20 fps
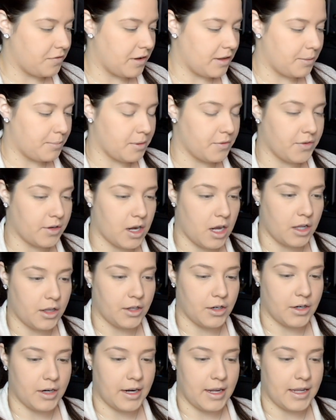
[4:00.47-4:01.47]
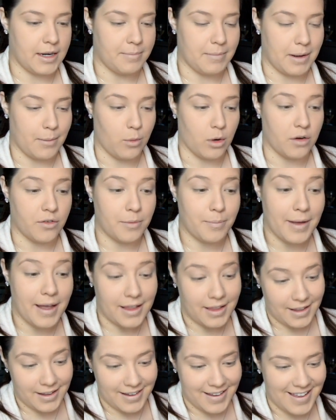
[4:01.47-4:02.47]
found the perfect color in my Morphe
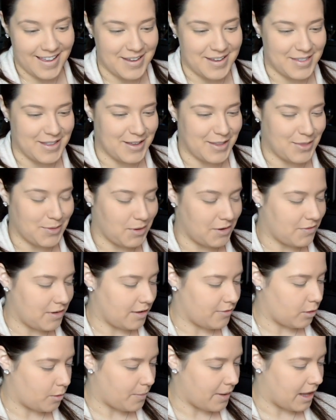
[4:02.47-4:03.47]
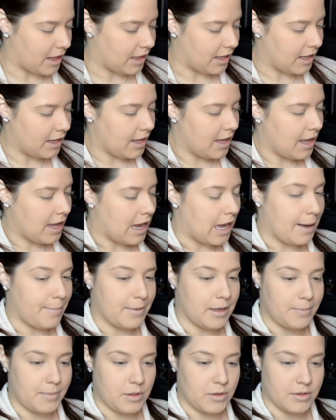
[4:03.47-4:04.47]
palette, the 350 palette. I'm
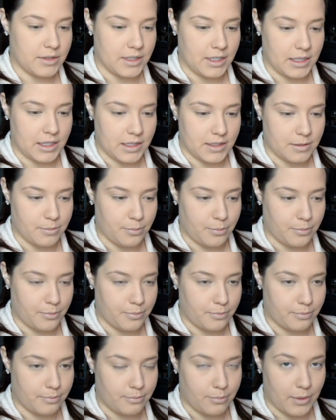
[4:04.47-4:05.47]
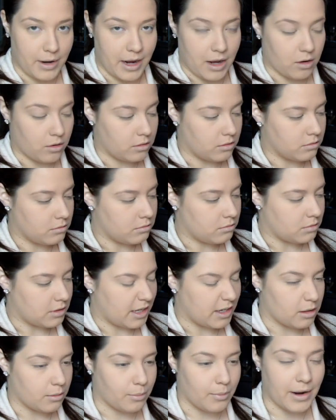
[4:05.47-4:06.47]
going to be using this brown,
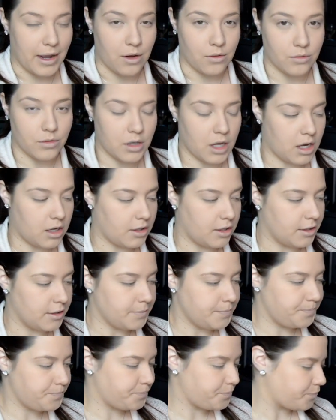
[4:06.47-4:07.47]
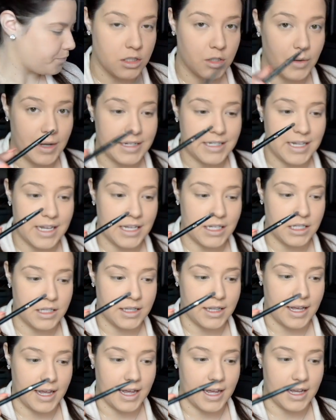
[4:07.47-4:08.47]
lighter brown color. So I take
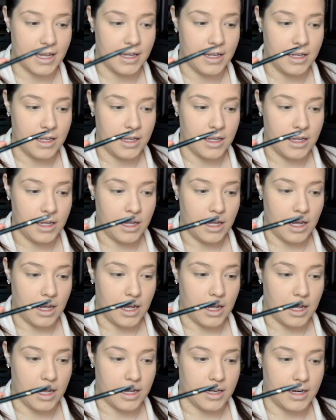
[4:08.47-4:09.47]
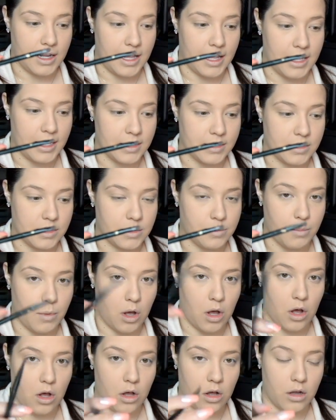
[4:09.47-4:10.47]
that on a
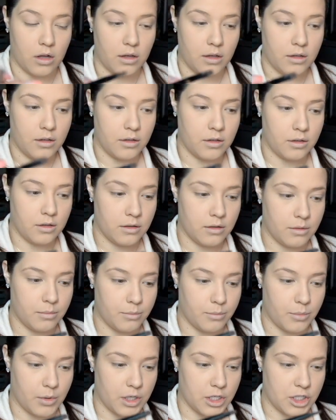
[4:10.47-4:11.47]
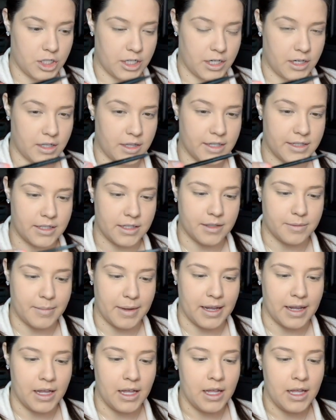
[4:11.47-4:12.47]
small brush here. This is
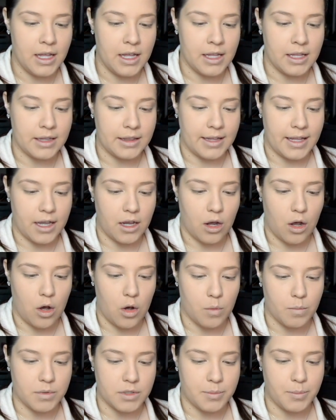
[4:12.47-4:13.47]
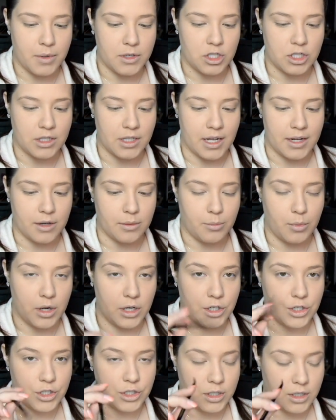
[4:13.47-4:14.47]
my Lancome Smudge and Liner
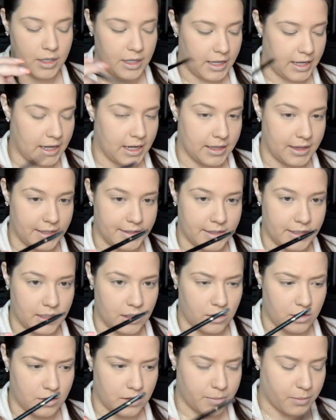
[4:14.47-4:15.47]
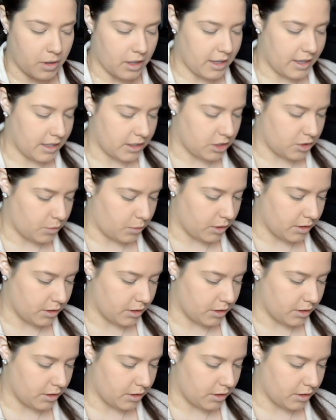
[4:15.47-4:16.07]
brush, and this little small edge